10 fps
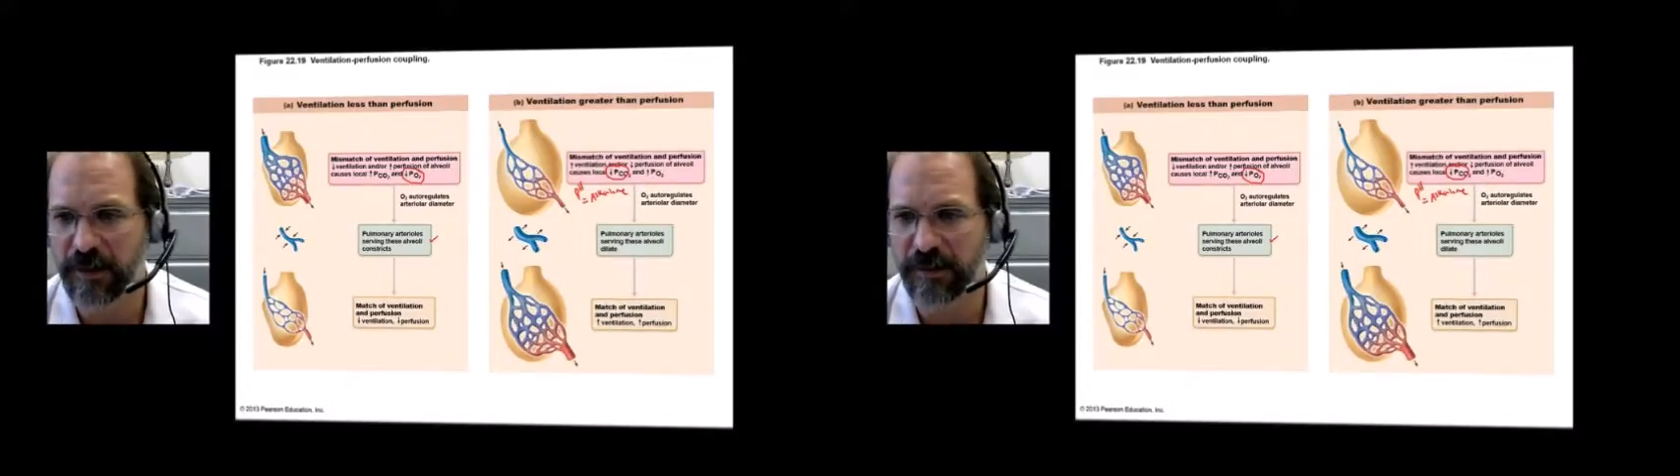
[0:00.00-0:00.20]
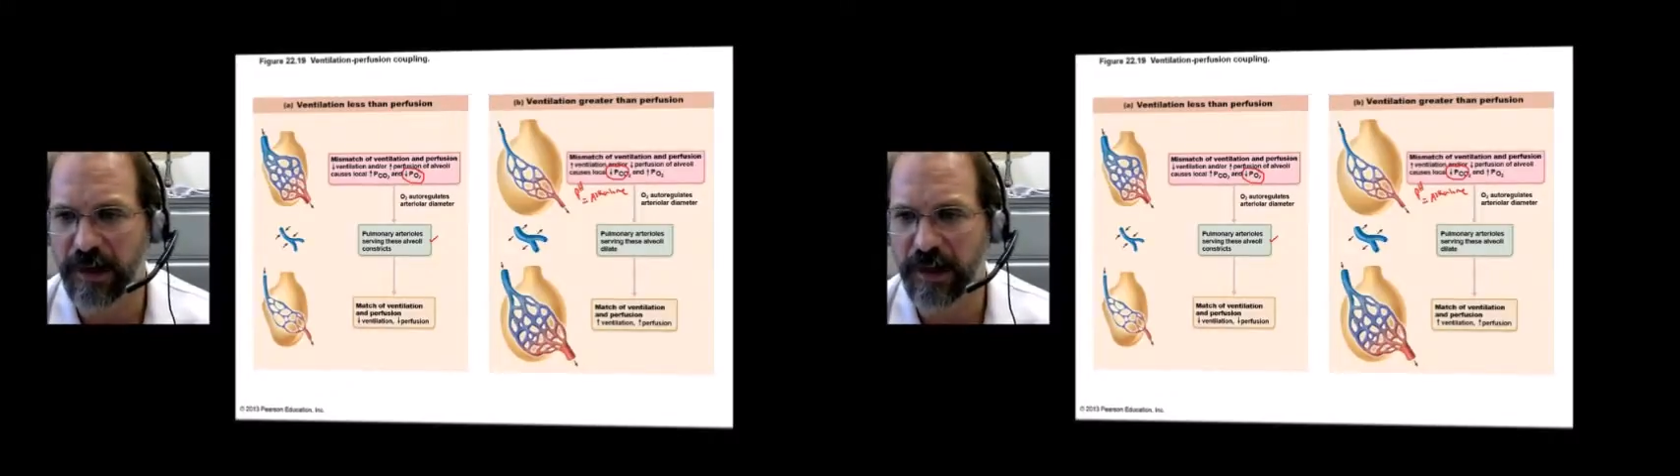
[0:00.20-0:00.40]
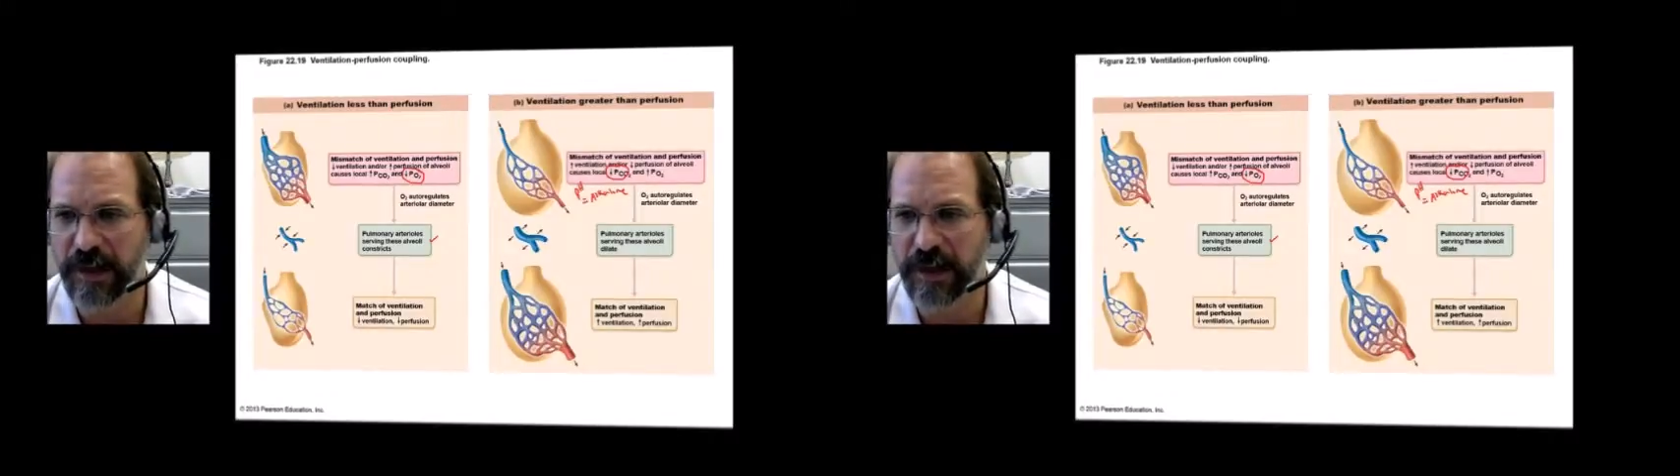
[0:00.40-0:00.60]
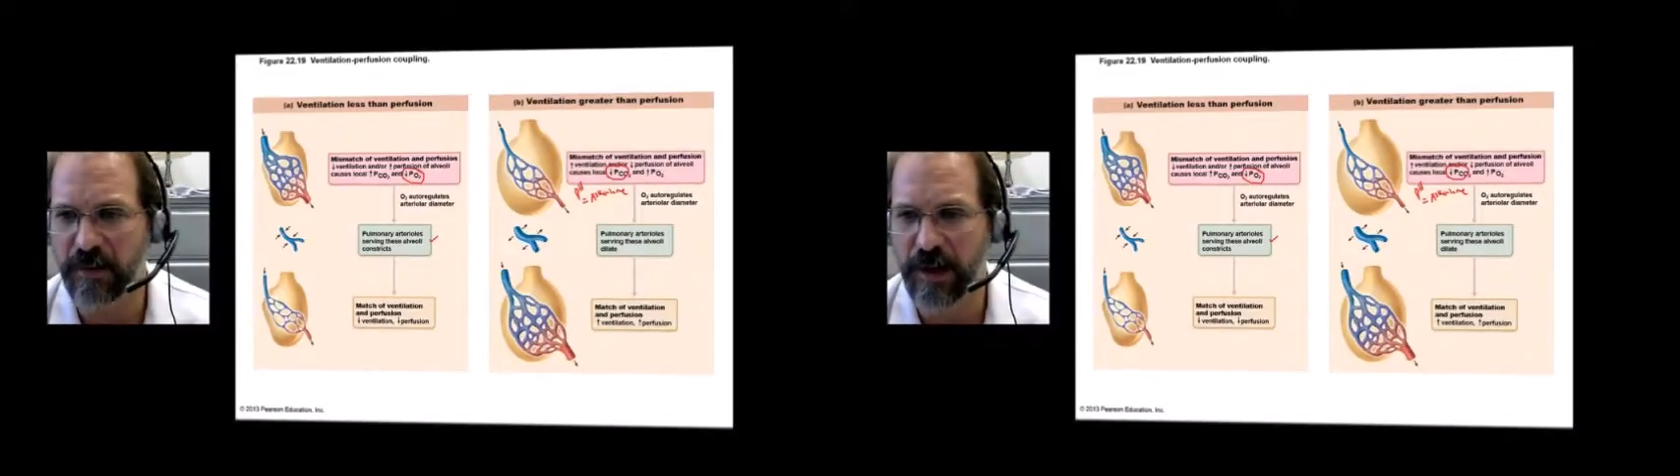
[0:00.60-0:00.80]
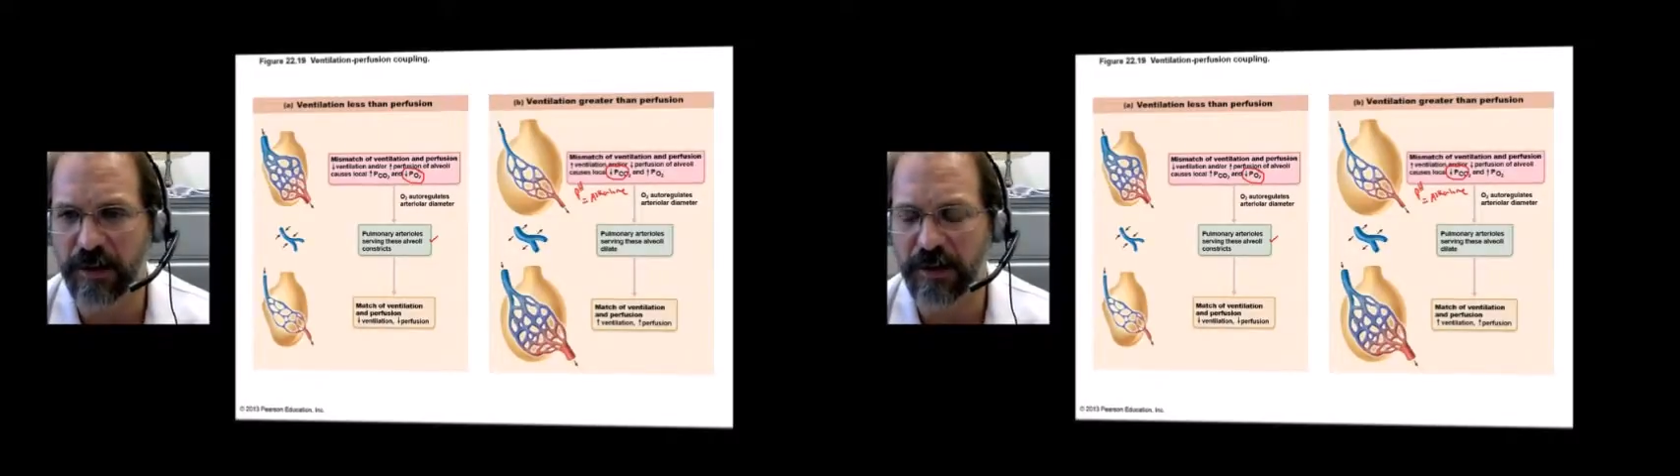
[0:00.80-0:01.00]
if we're
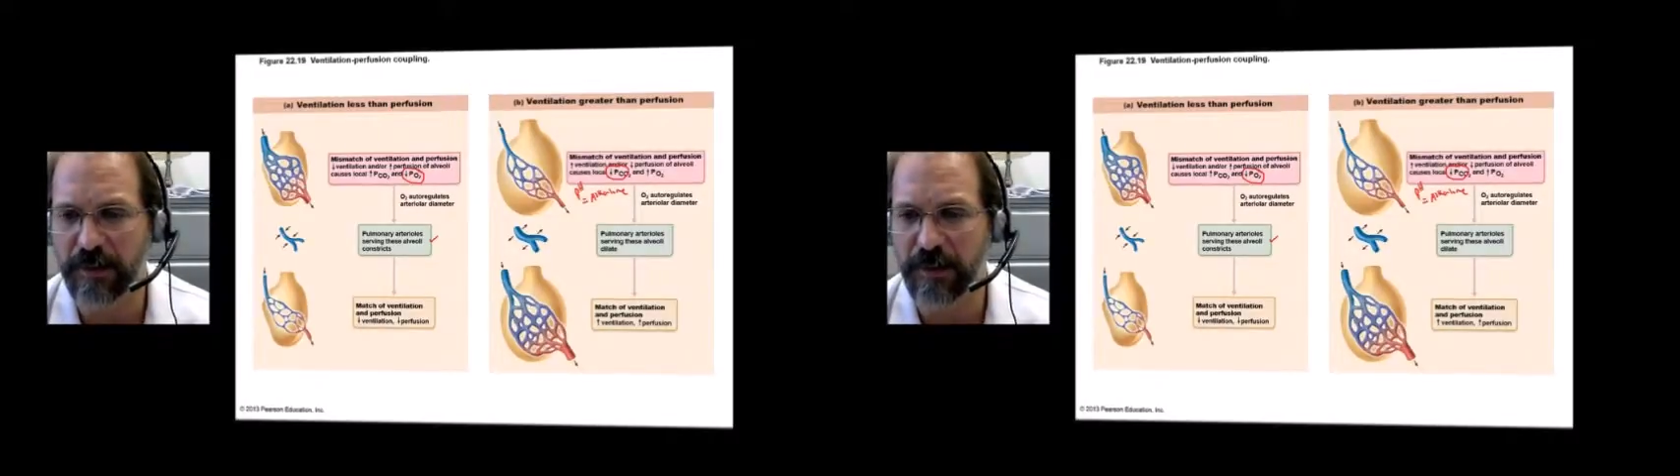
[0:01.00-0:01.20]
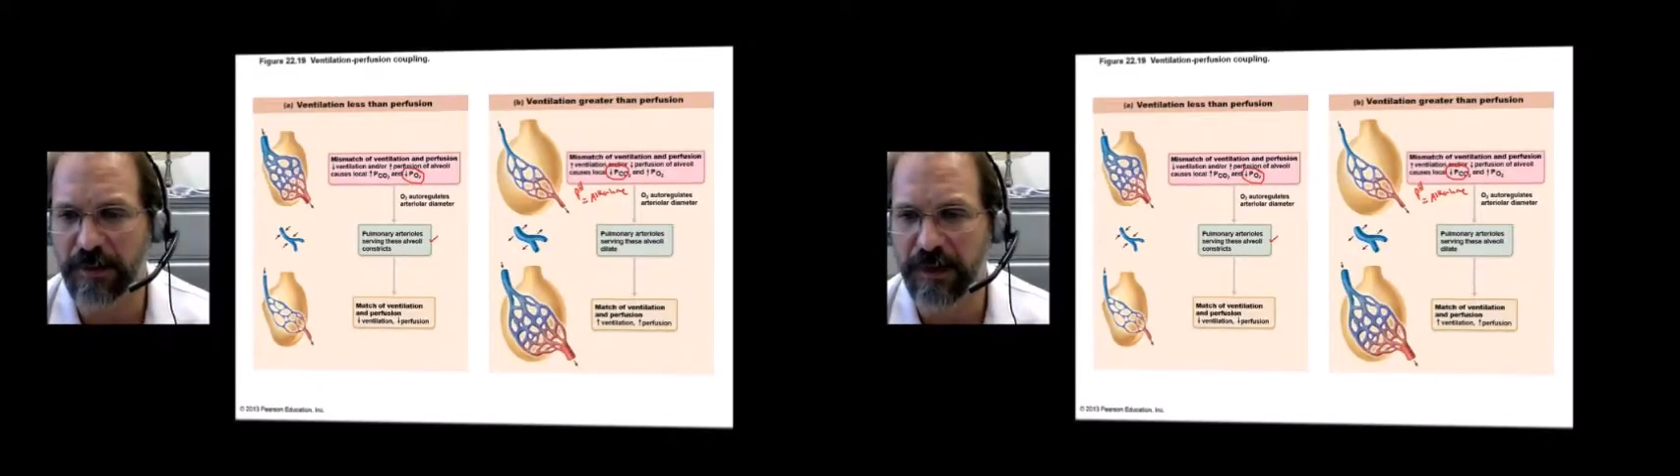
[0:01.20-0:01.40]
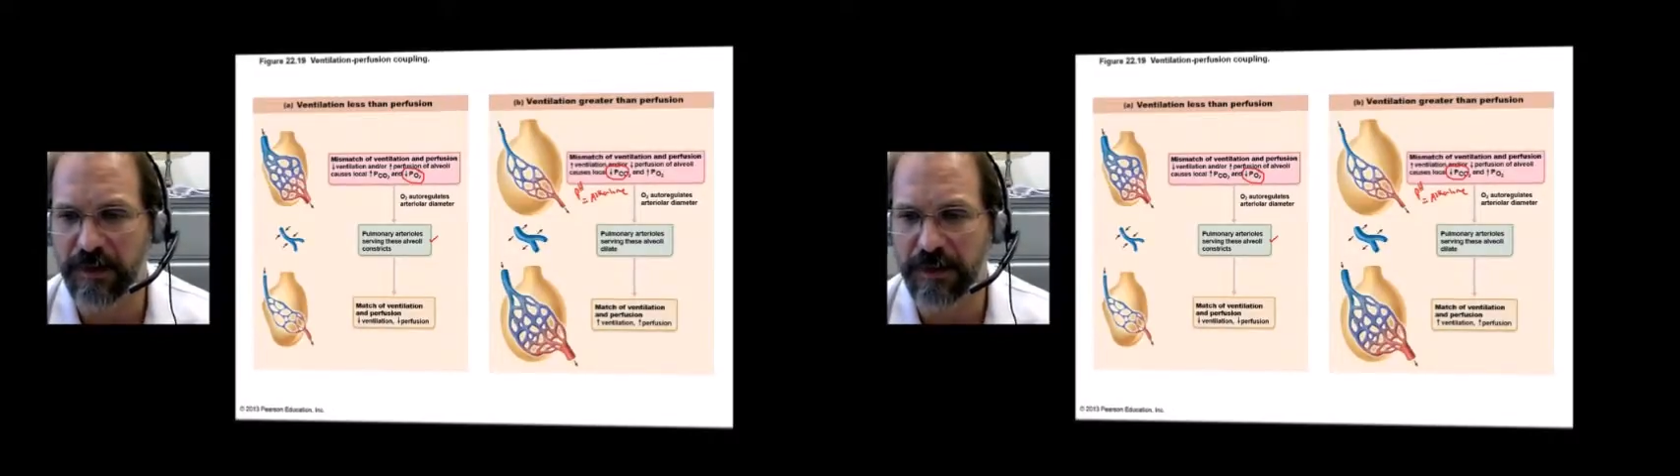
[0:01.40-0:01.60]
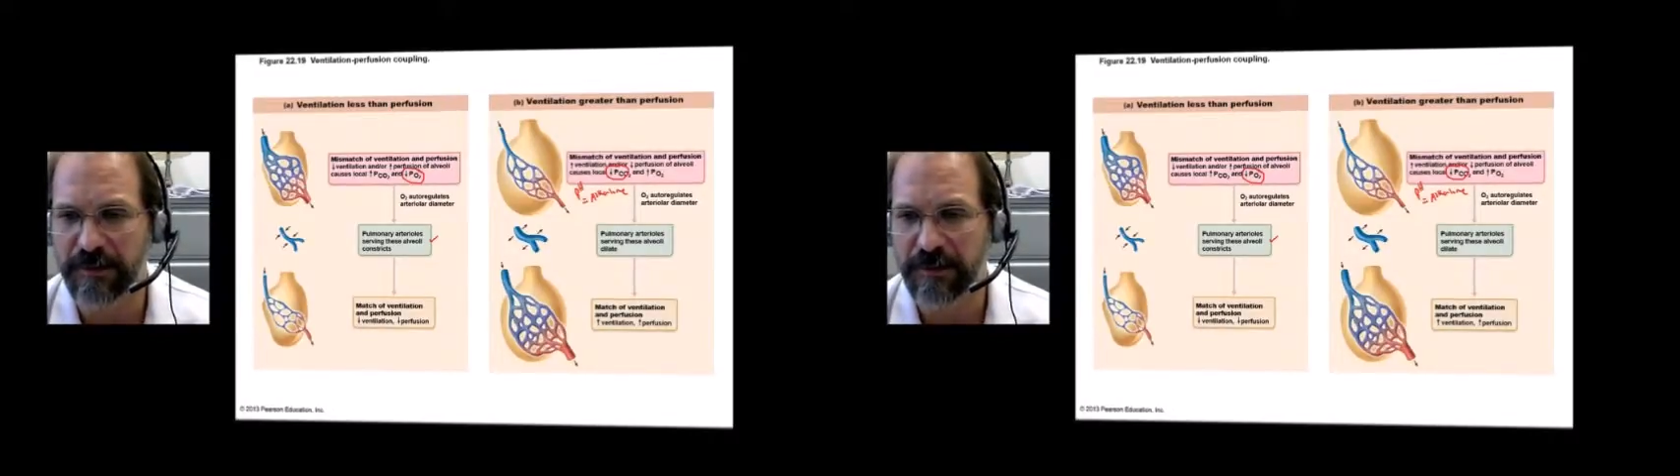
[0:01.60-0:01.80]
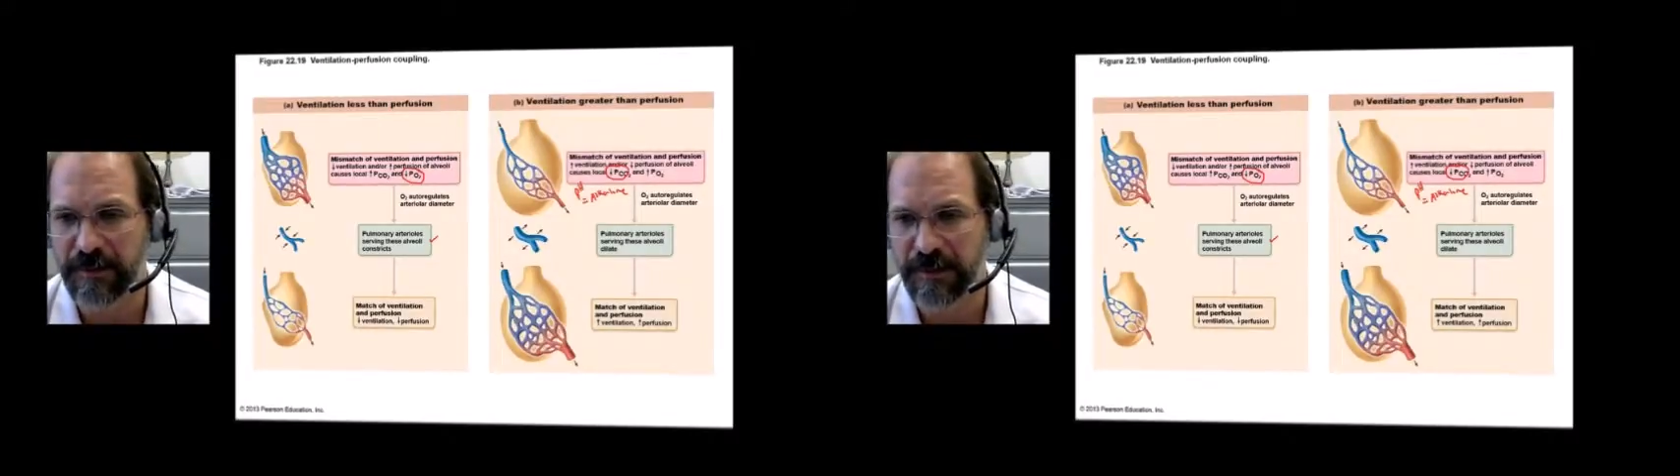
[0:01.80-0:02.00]
ventilating greater than
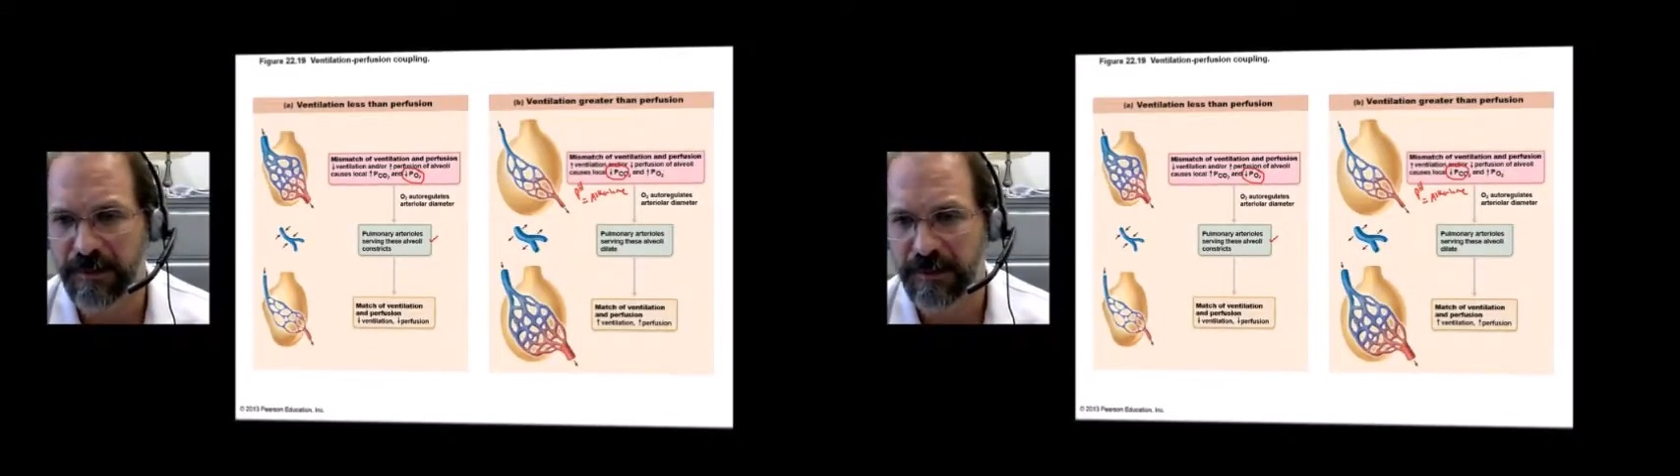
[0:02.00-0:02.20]
perfusion,